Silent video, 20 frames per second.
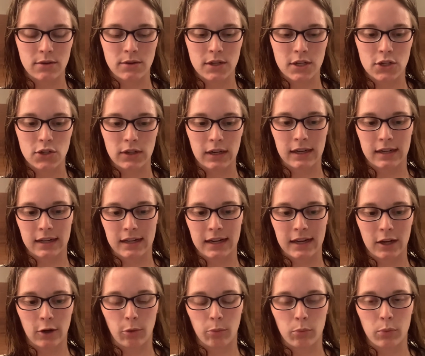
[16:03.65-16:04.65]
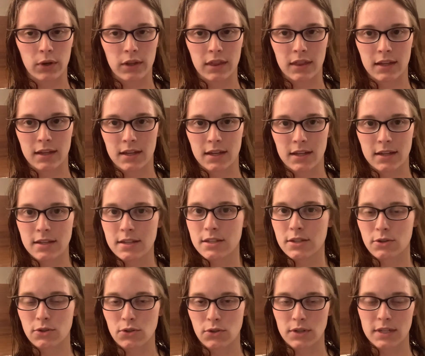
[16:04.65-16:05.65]
to try to help with the
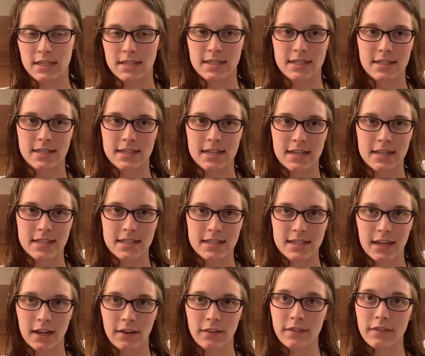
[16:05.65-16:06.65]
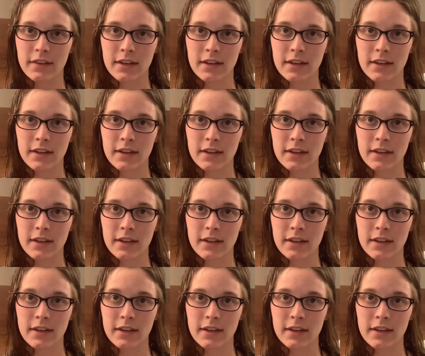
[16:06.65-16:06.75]
social distancing and stuff.